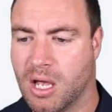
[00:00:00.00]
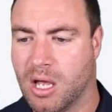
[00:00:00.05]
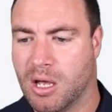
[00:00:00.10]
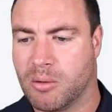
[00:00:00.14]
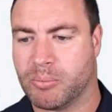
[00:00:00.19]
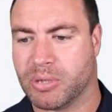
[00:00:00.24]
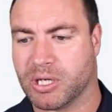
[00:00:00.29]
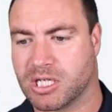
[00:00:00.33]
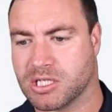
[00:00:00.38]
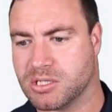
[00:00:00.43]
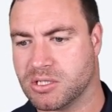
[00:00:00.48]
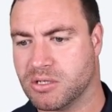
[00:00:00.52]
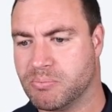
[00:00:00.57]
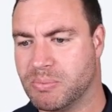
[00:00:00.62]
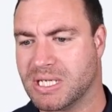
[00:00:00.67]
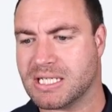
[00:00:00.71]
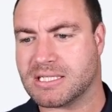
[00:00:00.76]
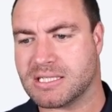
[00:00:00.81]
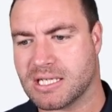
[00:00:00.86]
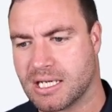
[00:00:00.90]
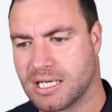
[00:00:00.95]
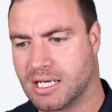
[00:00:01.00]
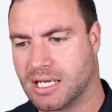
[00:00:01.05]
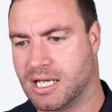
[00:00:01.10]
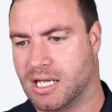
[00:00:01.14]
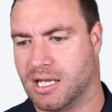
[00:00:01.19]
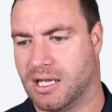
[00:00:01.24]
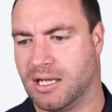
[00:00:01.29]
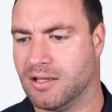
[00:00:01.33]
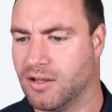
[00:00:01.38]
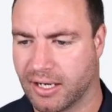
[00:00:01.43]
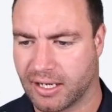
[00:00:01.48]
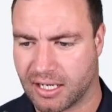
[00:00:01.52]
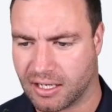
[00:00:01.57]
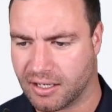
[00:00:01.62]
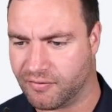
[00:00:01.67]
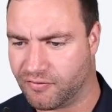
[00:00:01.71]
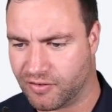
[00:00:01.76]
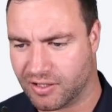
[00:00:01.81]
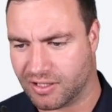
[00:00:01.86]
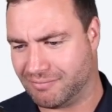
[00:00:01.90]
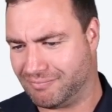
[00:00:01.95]
because you'd be sitting here like,
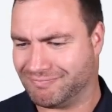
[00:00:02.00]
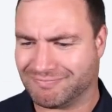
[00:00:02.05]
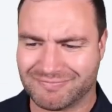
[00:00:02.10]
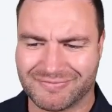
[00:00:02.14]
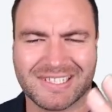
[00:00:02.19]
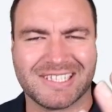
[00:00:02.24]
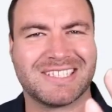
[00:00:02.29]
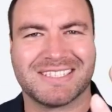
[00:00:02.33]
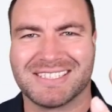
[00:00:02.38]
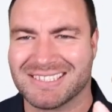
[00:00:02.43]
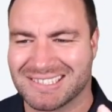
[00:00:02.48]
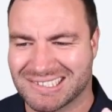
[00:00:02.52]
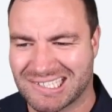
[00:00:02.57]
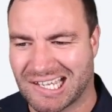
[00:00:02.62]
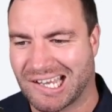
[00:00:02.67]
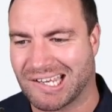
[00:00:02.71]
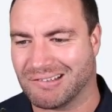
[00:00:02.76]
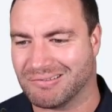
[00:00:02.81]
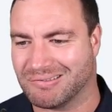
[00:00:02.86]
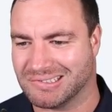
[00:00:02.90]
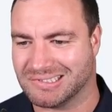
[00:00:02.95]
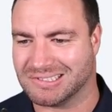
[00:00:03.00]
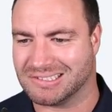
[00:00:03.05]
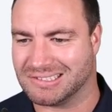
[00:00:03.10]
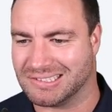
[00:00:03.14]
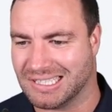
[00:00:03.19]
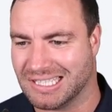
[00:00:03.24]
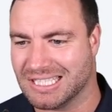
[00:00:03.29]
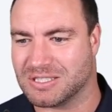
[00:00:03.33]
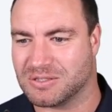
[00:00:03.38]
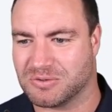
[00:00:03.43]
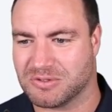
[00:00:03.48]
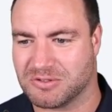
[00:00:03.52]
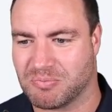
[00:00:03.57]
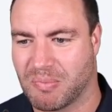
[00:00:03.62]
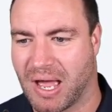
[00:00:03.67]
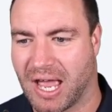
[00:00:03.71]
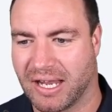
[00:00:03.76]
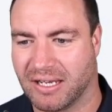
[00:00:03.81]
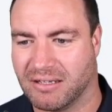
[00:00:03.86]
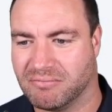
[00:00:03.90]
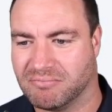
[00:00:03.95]
if it, let's just say it was, this was
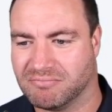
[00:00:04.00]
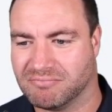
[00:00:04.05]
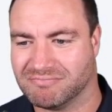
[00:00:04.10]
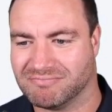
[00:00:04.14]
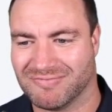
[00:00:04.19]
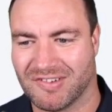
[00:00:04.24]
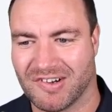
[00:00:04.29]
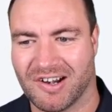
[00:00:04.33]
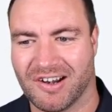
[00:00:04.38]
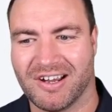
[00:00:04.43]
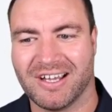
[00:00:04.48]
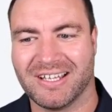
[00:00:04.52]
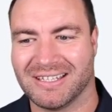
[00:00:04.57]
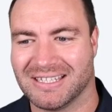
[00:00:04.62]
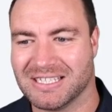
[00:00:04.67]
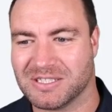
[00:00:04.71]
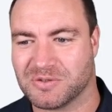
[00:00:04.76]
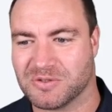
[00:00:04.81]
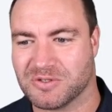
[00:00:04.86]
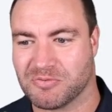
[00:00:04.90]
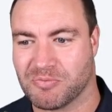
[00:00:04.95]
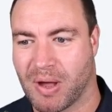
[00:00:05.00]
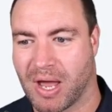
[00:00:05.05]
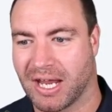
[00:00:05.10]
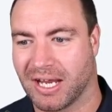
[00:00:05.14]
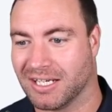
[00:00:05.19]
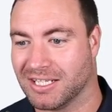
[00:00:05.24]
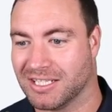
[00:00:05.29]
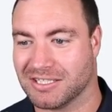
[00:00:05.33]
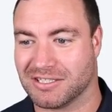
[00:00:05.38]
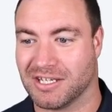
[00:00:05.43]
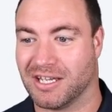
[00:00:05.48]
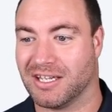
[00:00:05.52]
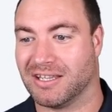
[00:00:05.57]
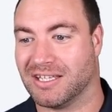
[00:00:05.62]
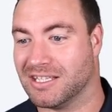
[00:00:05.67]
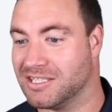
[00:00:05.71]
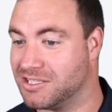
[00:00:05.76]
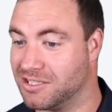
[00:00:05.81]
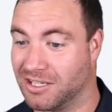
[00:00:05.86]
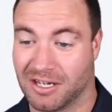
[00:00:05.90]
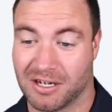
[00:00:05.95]
May, all right, this was May, and you're seeing
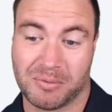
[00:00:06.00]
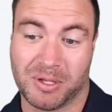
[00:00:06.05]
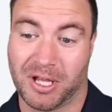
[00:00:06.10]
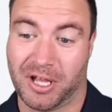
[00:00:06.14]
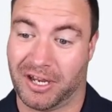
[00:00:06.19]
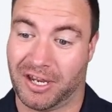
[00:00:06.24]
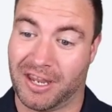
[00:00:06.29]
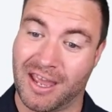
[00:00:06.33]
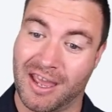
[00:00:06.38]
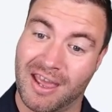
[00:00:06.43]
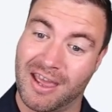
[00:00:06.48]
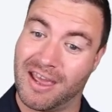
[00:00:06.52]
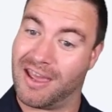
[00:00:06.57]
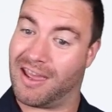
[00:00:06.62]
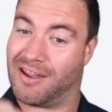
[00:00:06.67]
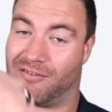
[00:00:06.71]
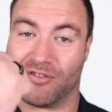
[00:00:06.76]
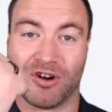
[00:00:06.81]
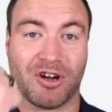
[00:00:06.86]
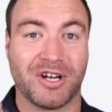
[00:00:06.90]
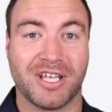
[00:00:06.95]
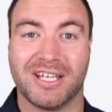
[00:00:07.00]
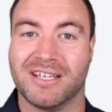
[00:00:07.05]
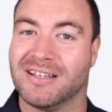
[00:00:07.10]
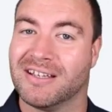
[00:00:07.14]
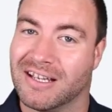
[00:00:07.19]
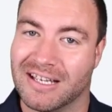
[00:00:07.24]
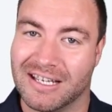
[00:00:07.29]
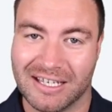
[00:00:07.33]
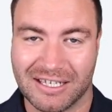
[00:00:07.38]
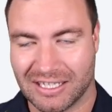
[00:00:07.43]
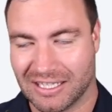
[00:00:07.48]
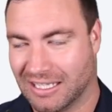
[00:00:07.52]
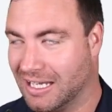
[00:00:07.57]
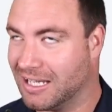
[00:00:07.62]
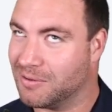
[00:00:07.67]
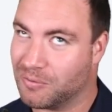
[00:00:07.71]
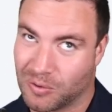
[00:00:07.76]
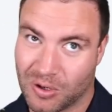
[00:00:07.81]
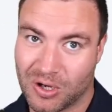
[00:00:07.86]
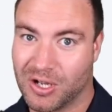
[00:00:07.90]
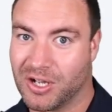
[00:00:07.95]
this, you're going to be like, yeah, Ronnie, yeah, it
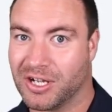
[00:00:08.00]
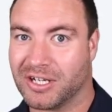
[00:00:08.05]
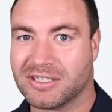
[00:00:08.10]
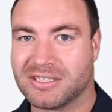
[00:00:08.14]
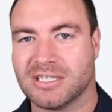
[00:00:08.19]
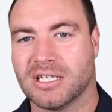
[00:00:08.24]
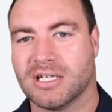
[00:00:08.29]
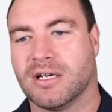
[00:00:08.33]
worked.